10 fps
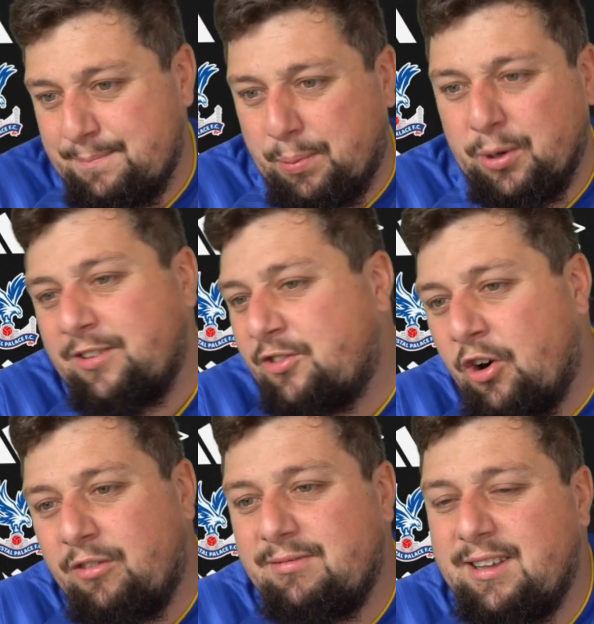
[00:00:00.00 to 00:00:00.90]
but it's
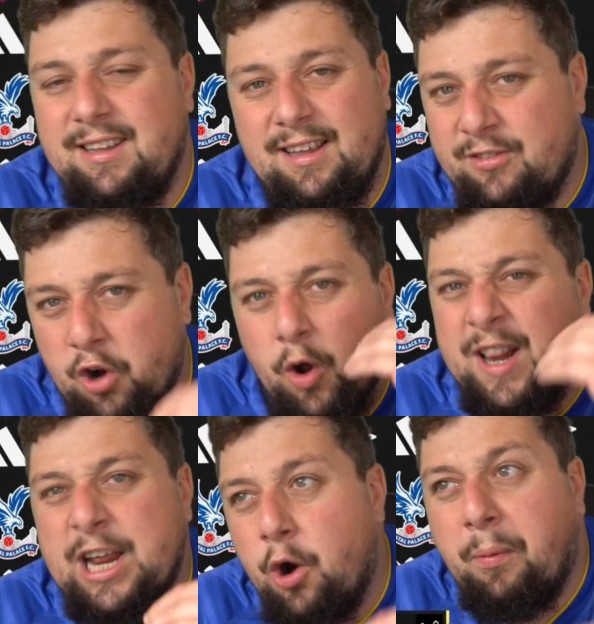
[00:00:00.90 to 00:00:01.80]
not in
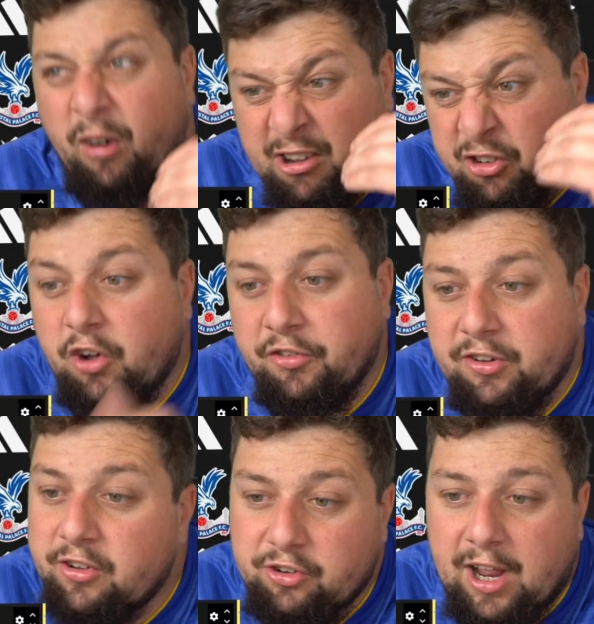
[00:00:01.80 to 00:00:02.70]
the upper echelons
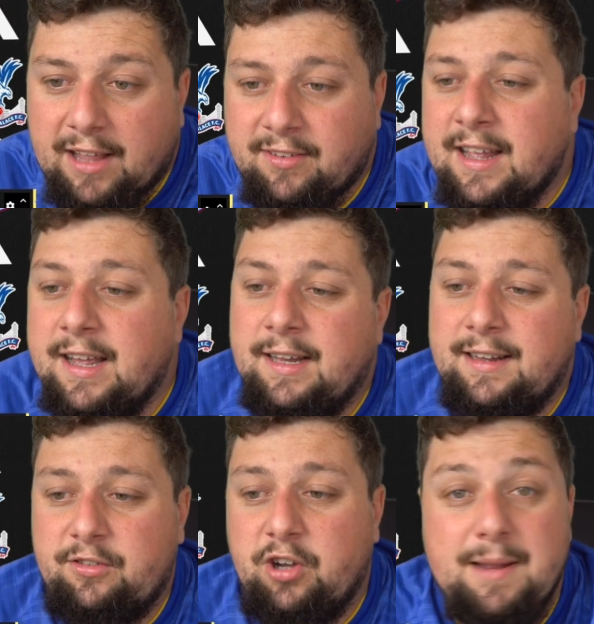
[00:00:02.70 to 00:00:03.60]
of the shirts.
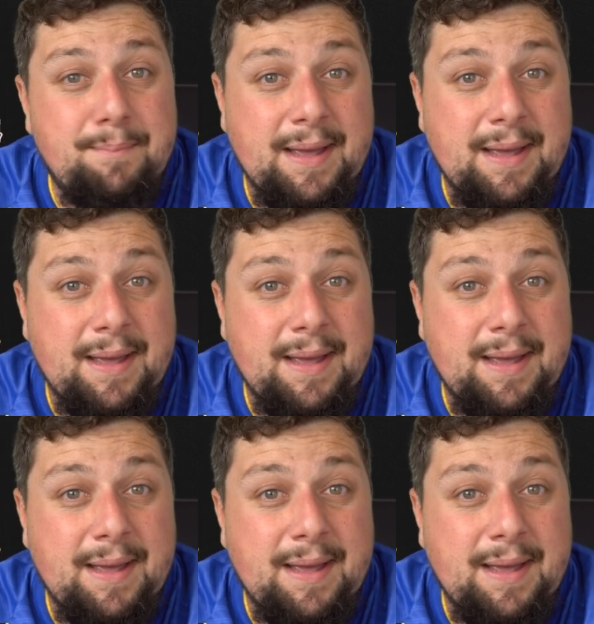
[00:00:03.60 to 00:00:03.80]
That's going in